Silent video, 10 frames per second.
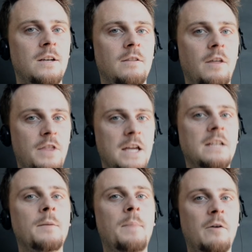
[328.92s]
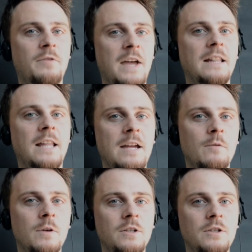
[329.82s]
the things about that
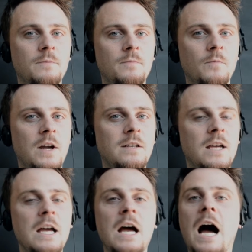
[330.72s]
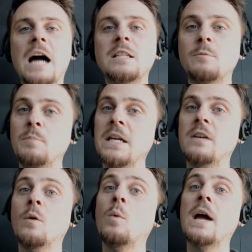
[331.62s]
language, right? I
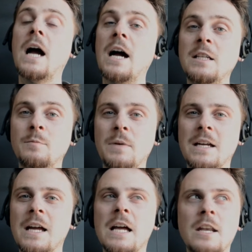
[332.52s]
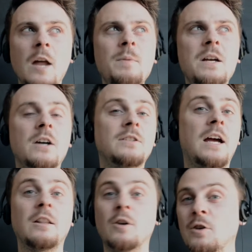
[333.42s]
speak the way I speak, not because
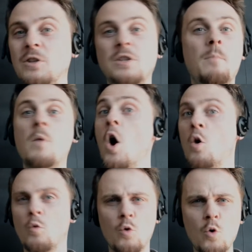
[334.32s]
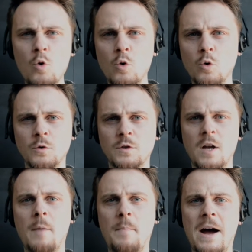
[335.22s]
I learned some rules
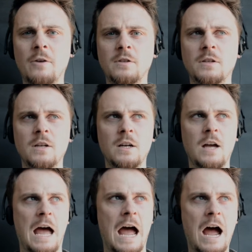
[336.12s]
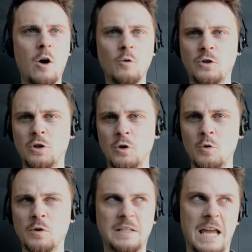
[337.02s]
about how
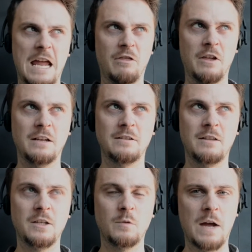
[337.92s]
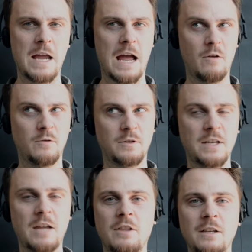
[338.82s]
to say things this way, how to
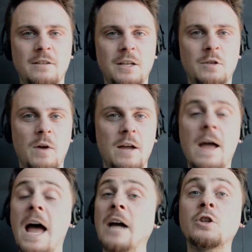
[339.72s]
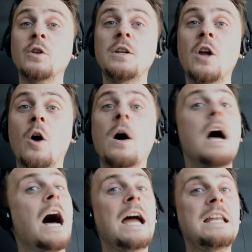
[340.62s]
say things this way. Actually, no,
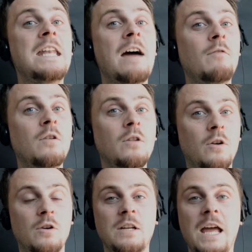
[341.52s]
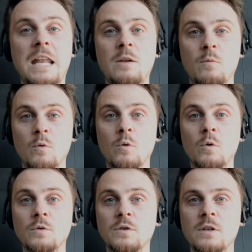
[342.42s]
I never learned any
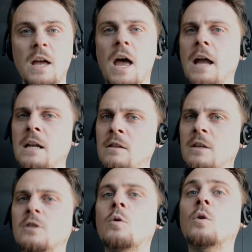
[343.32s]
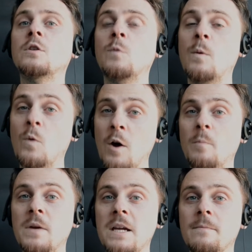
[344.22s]
rules. And in this course, we will
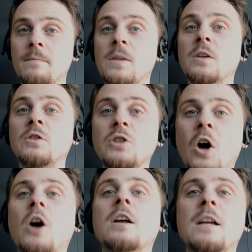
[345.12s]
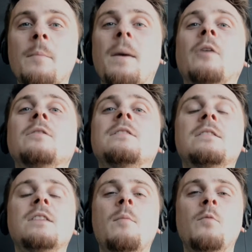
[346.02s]
be talking about
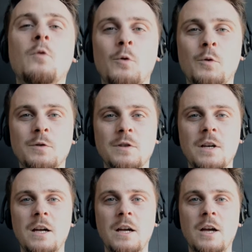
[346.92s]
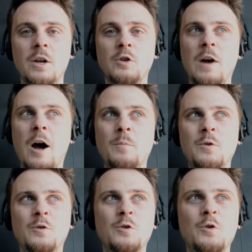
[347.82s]
some rules to help
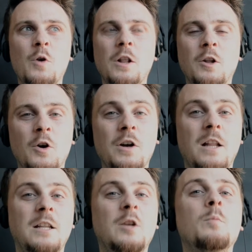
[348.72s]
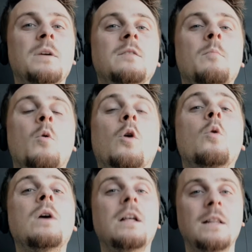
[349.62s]
you to learn a little bit more
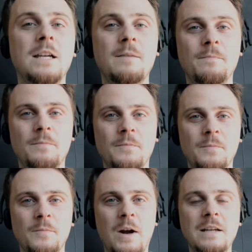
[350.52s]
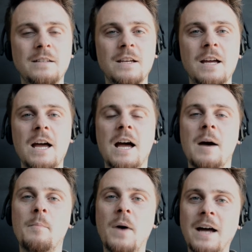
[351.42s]
quickly, right?
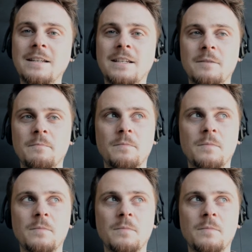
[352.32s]
But